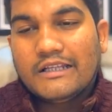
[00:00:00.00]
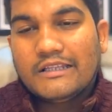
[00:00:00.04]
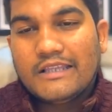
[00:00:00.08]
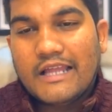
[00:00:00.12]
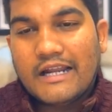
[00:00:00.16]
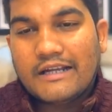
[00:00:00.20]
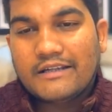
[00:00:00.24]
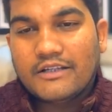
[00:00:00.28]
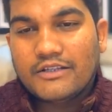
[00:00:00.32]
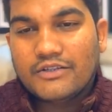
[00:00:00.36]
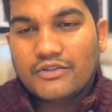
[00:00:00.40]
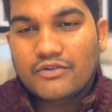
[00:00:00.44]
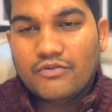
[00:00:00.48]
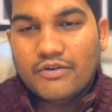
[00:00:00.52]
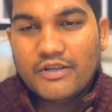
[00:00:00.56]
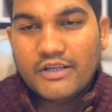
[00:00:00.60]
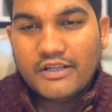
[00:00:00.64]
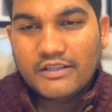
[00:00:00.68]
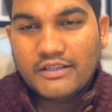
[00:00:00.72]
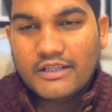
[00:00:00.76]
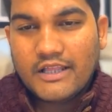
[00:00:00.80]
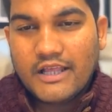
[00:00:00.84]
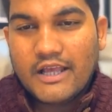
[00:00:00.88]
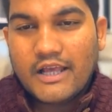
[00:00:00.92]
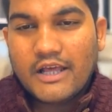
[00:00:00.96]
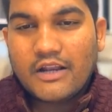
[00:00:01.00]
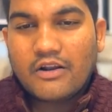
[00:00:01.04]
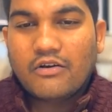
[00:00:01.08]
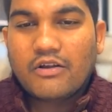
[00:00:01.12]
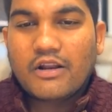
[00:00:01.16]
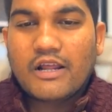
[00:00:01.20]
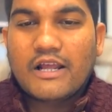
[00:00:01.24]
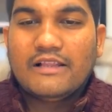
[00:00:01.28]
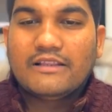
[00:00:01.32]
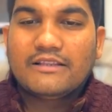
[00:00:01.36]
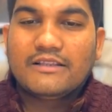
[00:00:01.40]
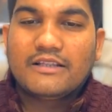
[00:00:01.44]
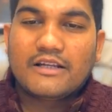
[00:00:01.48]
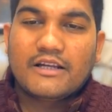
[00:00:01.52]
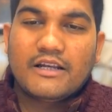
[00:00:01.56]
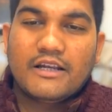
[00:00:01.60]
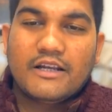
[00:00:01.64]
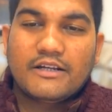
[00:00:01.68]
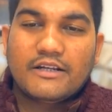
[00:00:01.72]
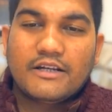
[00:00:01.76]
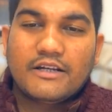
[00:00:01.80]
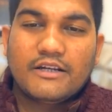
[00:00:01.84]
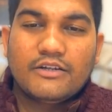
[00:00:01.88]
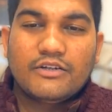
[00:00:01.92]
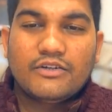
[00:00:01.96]
that is going there or health
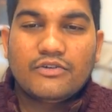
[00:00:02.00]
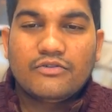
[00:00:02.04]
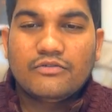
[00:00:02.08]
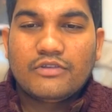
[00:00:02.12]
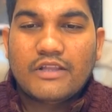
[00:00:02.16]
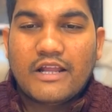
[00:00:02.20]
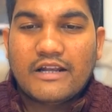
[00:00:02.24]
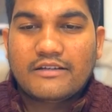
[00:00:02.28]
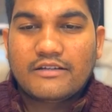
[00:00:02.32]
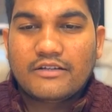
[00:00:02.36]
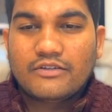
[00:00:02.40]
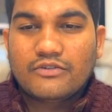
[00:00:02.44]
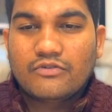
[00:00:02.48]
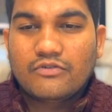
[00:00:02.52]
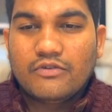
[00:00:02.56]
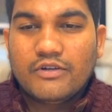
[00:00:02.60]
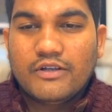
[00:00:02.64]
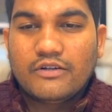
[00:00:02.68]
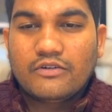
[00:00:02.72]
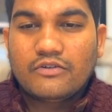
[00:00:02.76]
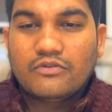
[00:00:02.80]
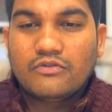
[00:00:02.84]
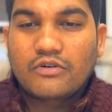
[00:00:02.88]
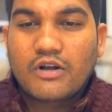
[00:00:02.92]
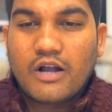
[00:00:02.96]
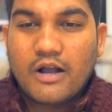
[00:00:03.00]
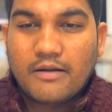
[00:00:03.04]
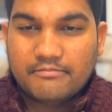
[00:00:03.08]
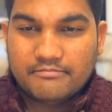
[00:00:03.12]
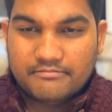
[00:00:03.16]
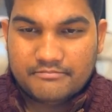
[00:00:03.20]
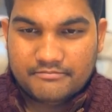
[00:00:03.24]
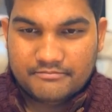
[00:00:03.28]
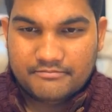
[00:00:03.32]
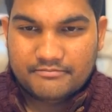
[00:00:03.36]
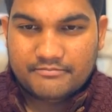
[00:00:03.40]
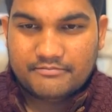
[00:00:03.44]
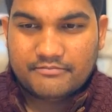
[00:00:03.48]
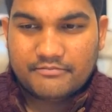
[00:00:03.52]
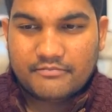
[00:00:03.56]
related issue that is going to come.